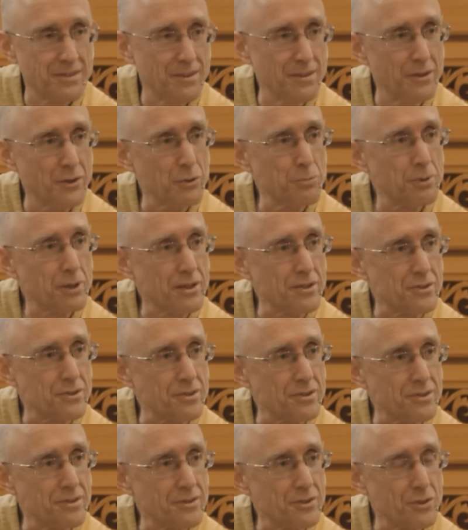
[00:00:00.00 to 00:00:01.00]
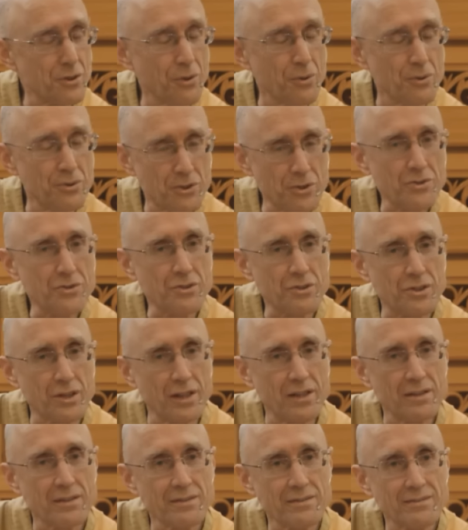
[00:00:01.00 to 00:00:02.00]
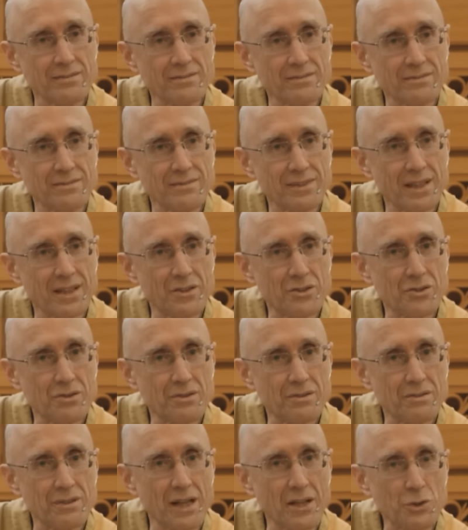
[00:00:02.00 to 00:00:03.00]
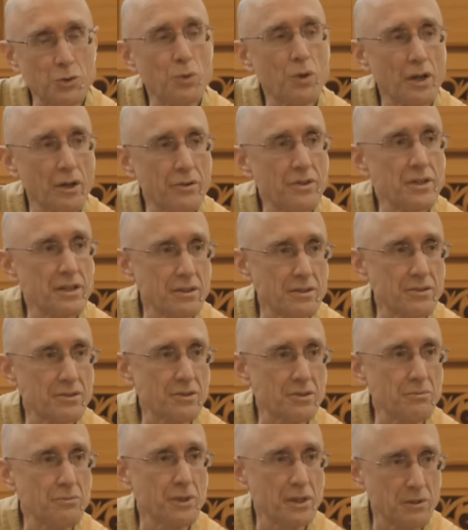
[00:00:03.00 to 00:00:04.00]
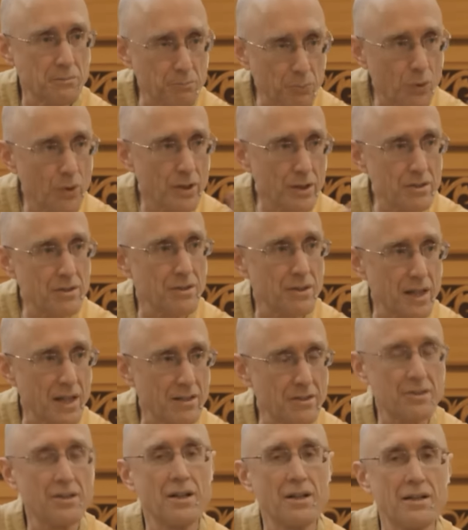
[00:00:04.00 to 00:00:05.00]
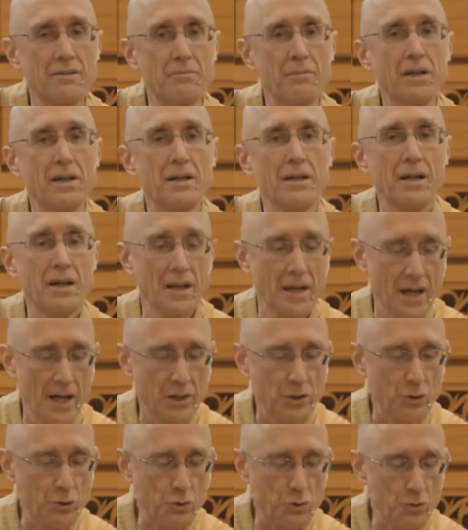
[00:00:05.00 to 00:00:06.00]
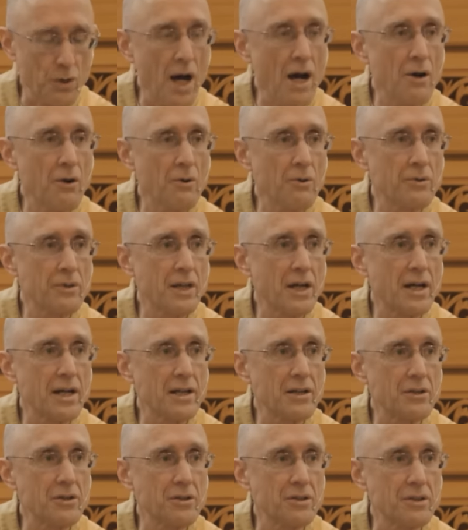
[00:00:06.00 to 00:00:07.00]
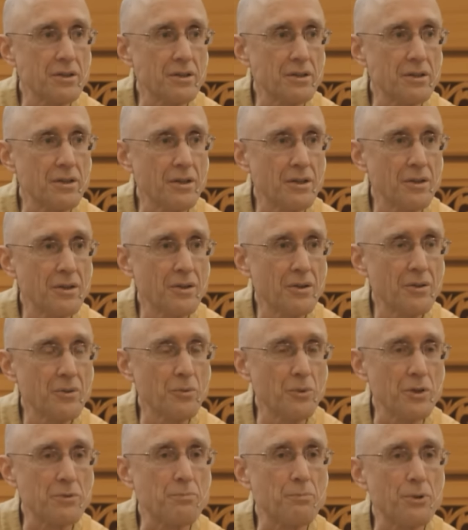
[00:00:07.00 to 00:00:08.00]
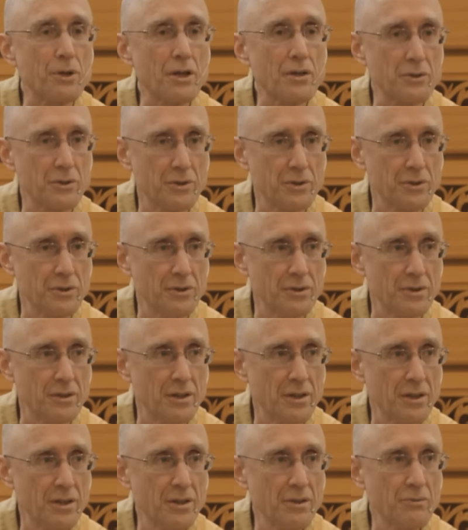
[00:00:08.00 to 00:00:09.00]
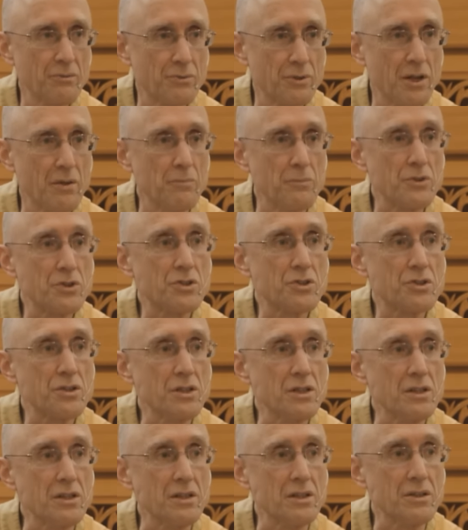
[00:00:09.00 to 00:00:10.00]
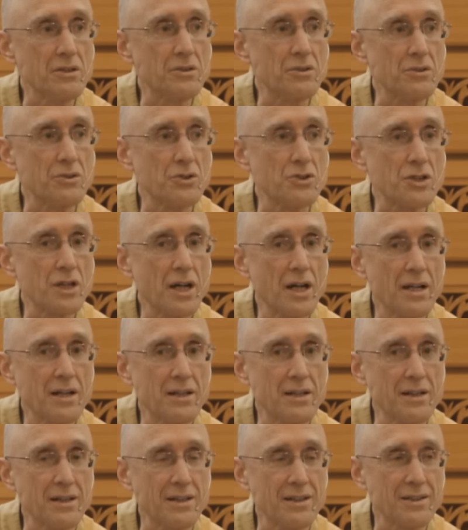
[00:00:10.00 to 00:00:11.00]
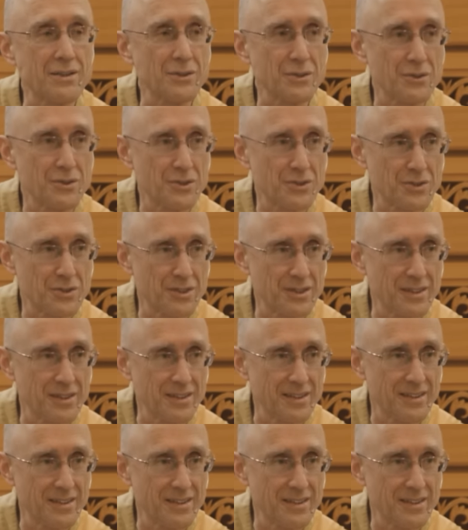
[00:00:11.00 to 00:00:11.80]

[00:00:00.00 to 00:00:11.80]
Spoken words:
other places. So, just to say, that's where things, we could point to that time. And crown thy good with brotherhood from sea to shining sea.